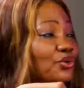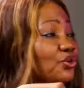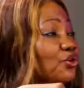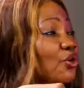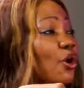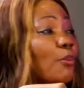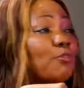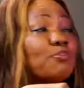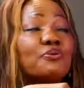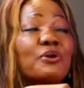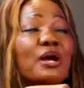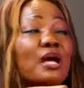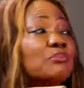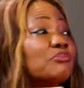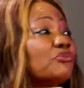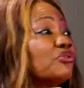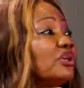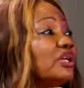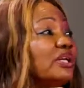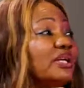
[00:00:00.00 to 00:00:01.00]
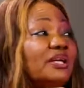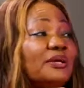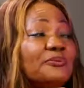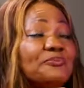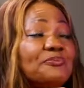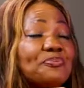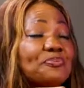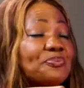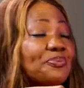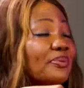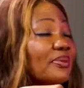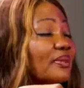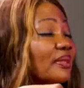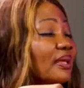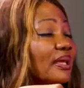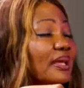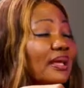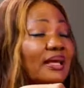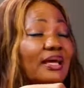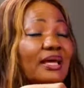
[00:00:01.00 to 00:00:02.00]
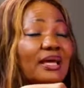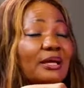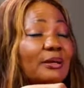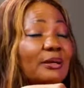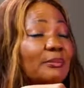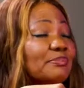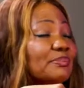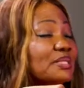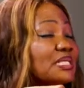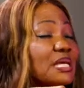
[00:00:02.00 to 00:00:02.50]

Your primary um,